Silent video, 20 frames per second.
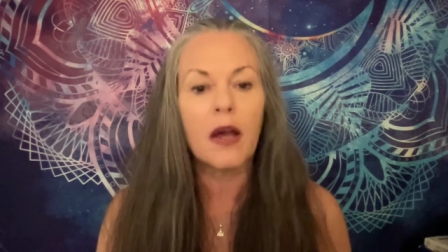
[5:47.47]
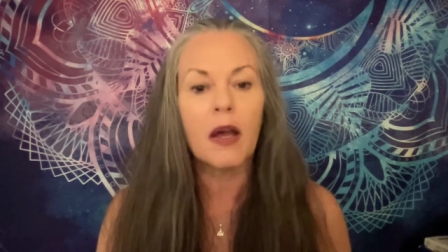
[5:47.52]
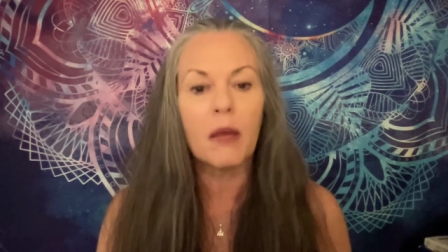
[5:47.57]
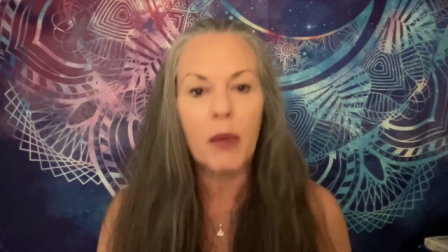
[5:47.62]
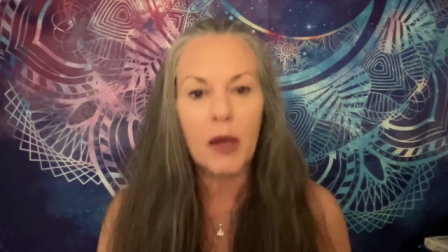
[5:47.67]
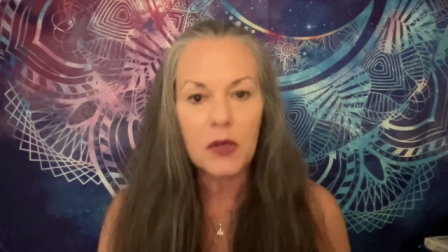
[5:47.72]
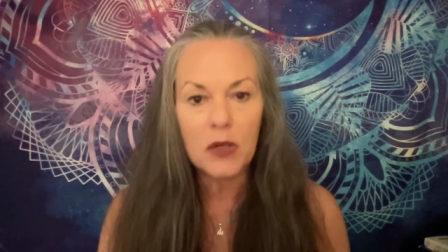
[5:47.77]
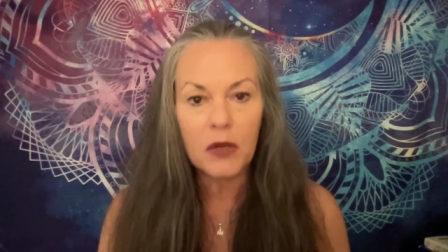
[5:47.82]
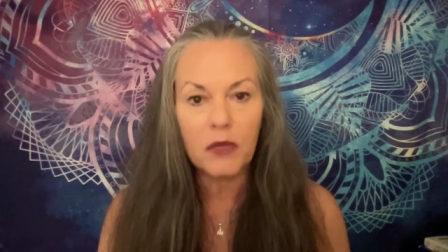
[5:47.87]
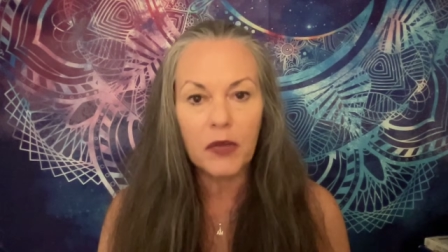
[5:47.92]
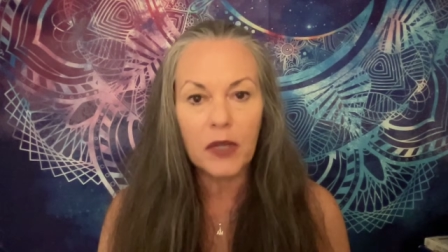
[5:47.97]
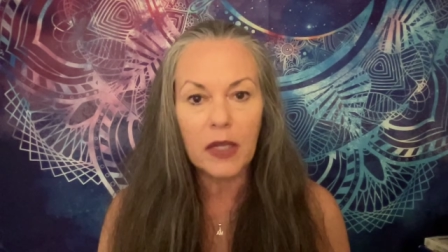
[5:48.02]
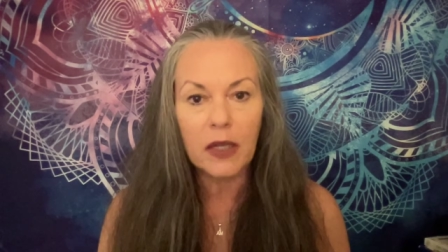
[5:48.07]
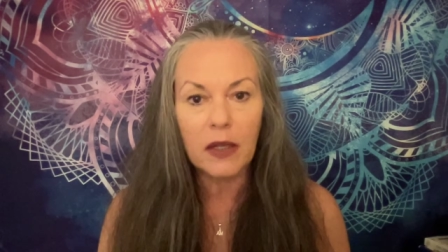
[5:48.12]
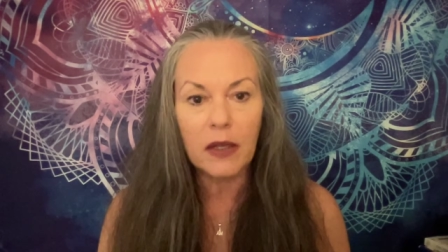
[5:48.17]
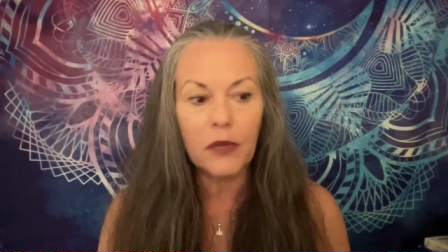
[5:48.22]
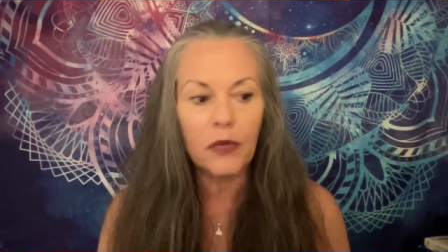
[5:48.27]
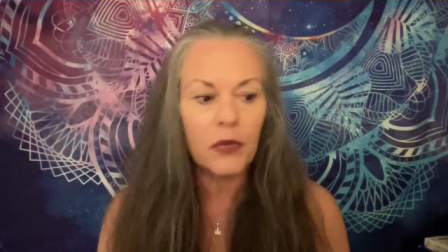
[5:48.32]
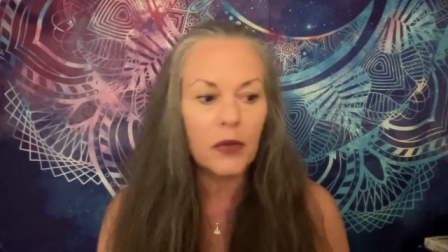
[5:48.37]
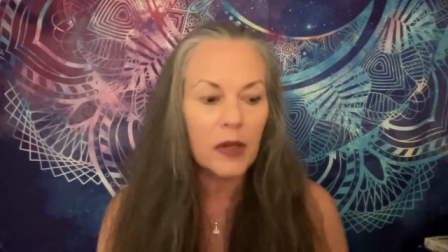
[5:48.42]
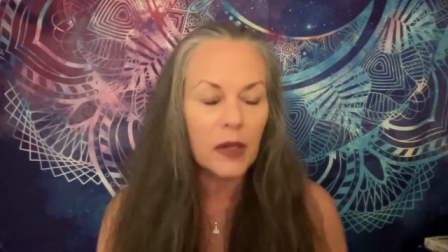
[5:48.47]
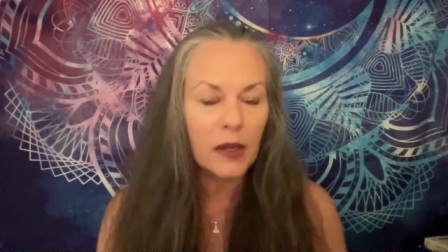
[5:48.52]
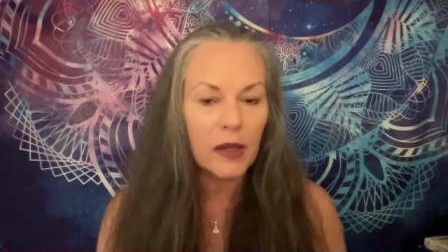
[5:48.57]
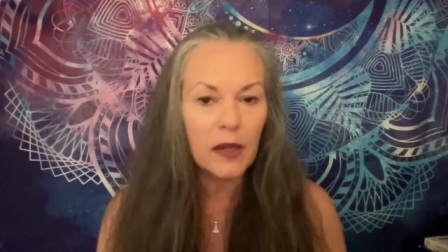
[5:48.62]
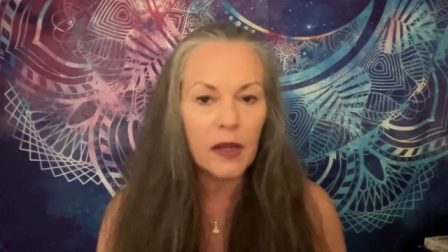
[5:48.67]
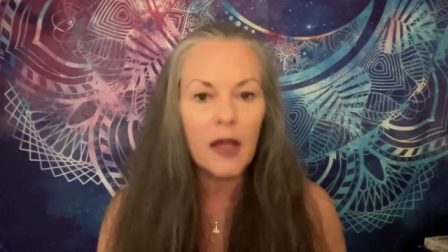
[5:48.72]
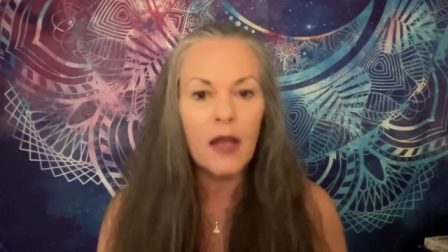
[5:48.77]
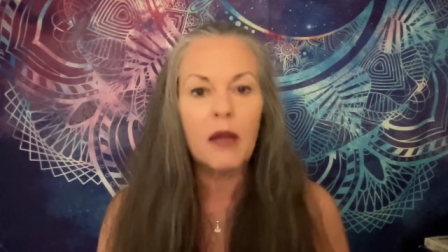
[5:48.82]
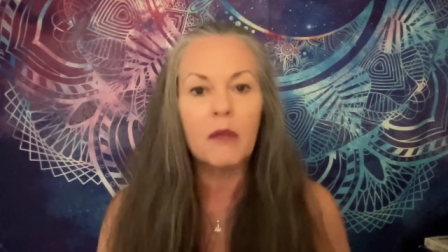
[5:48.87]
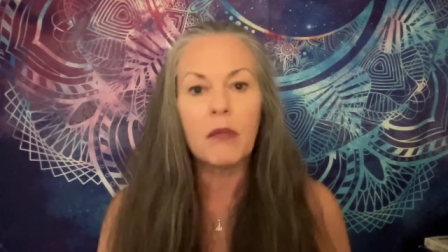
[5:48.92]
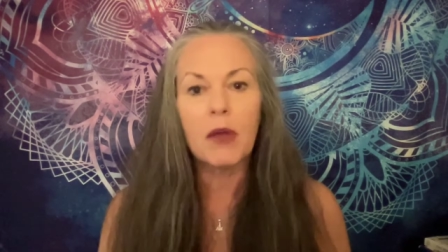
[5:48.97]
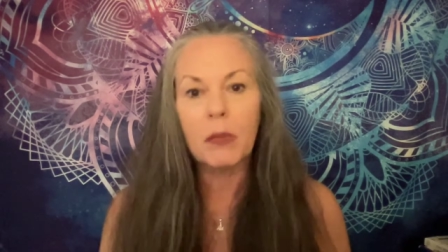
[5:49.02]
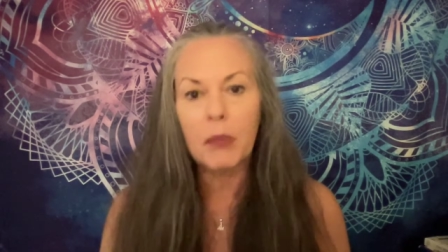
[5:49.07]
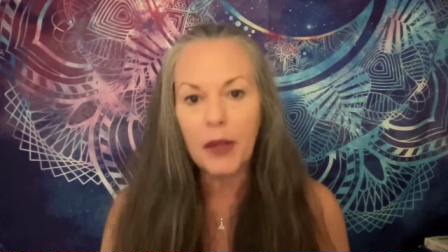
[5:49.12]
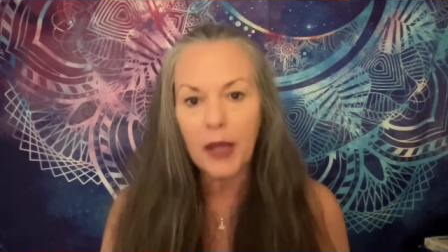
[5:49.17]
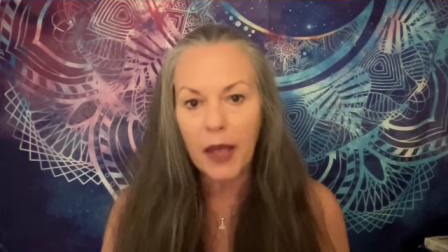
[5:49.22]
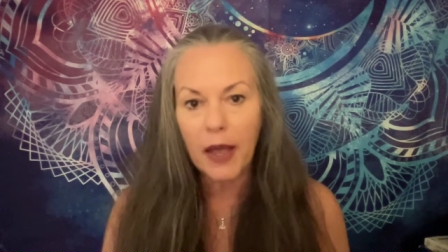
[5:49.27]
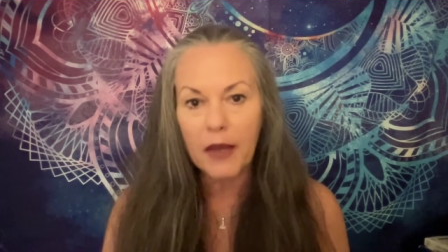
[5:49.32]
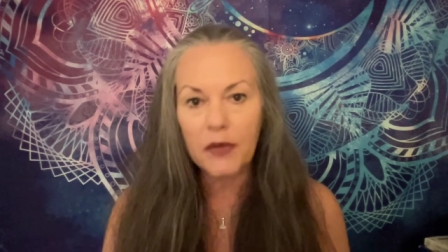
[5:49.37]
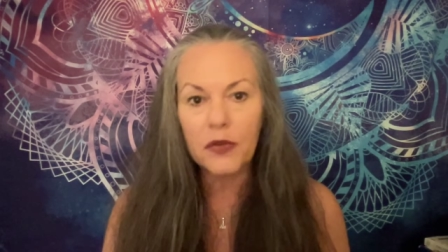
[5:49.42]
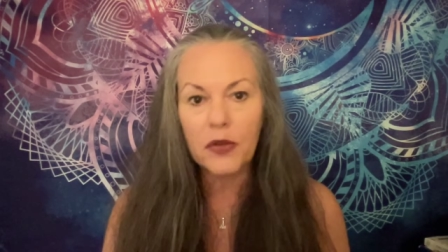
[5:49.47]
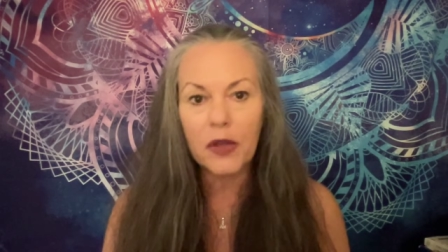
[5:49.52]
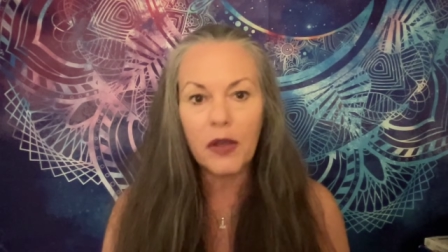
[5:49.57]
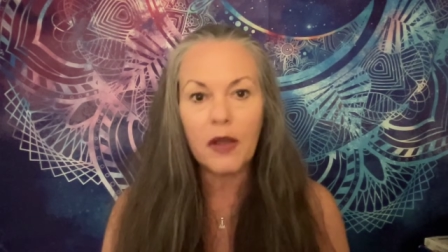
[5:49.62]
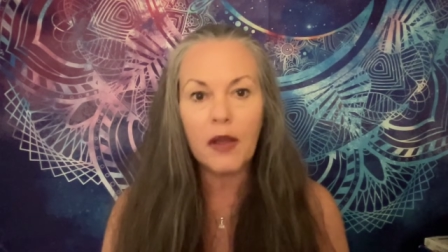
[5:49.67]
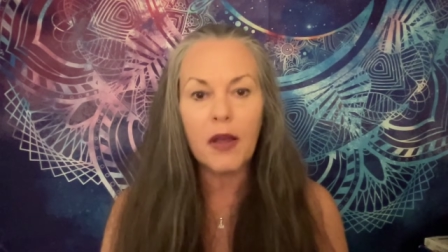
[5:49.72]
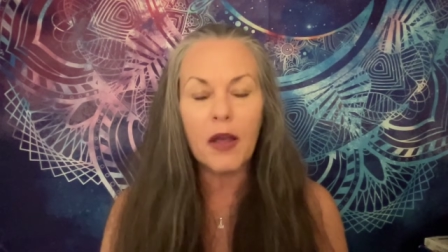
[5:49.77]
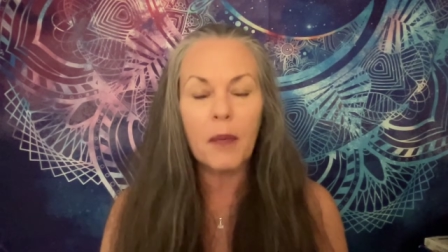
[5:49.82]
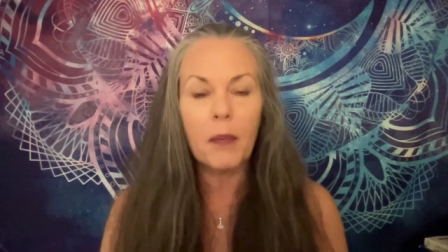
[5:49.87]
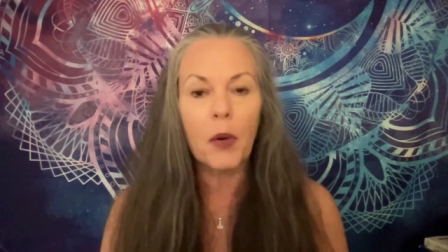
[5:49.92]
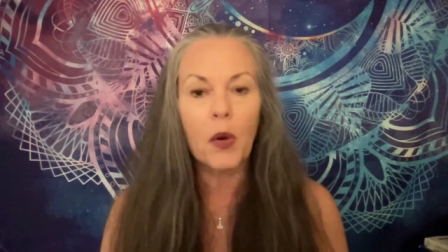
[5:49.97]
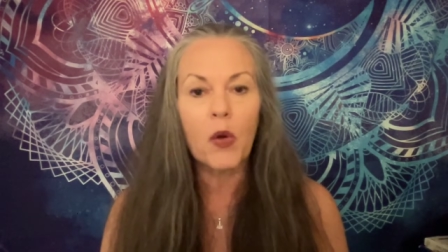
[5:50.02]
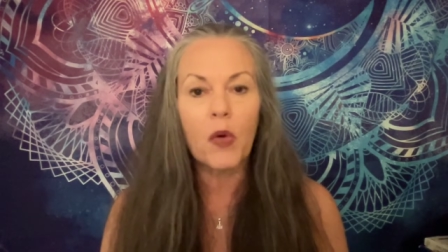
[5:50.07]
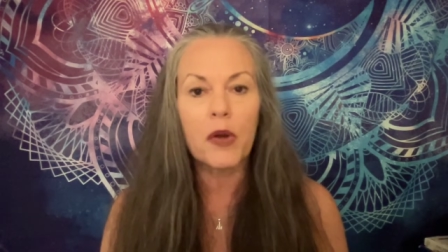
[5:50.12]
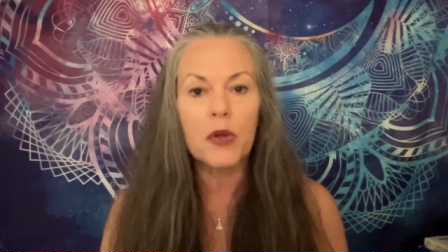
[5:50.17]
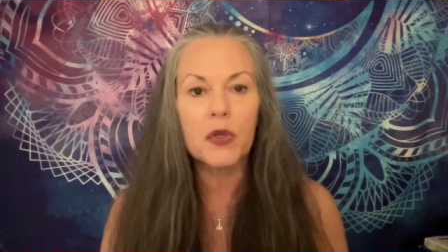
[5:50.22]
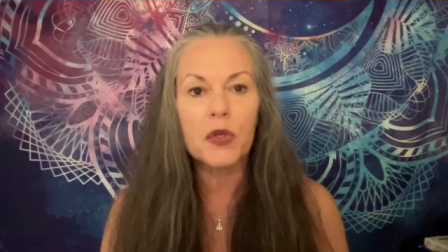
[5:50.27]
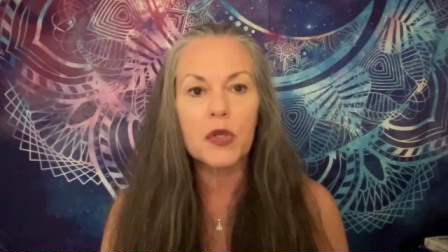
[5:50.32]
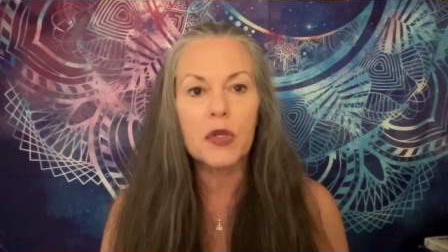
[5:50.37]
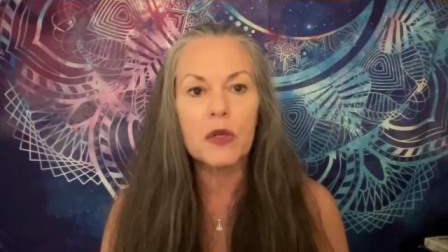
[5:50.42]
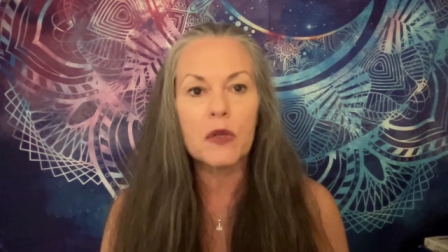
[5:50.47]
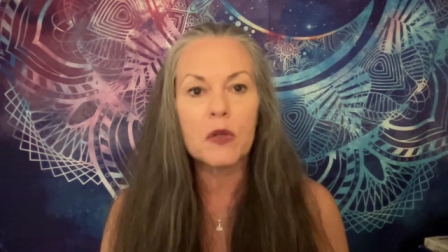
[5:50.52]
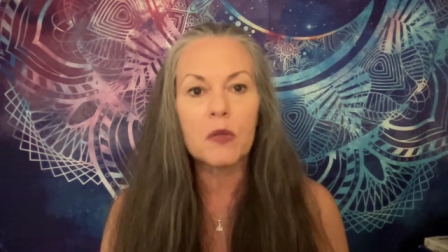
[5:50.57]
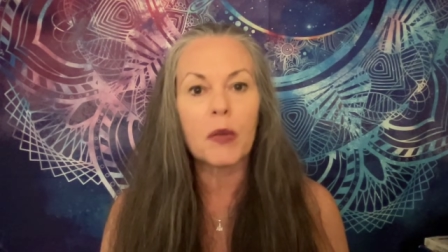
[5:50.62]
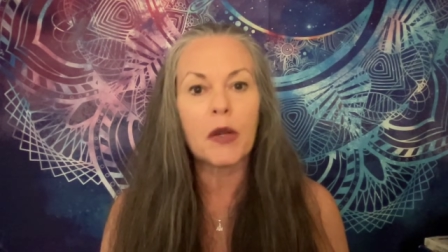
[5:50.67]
I'm actively listening, maybe asking a couple questions,